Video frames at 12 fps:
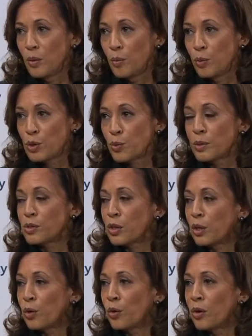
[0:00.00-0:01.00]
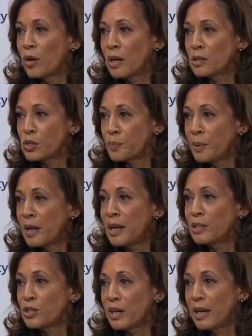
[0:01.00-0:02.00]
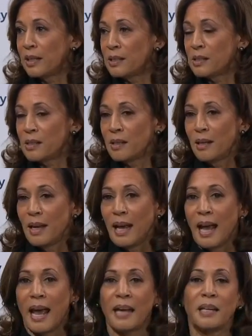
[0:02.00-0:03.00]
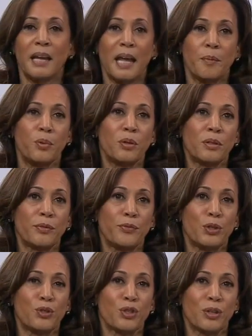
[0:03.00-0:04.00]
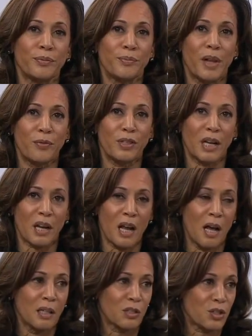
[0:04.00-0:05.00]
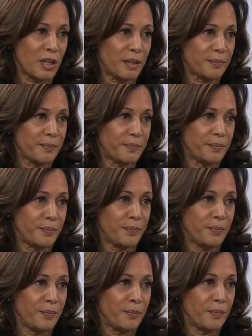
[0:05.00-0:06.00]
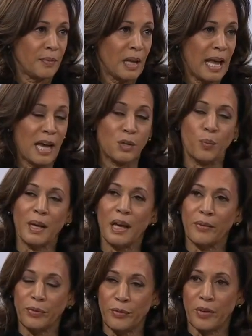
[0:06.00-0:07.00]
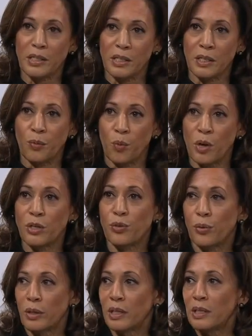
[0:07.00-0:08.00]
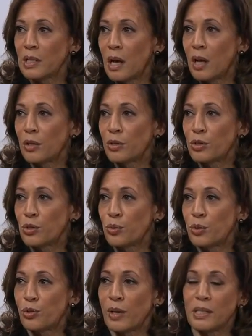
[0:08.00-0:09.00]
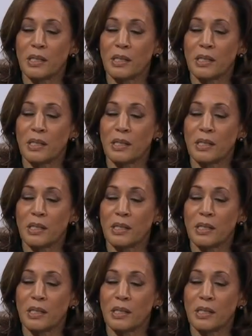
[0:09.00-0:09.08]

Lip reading: which will secure our supply chains and enable the future of technology. And we have invested $1 trillion to address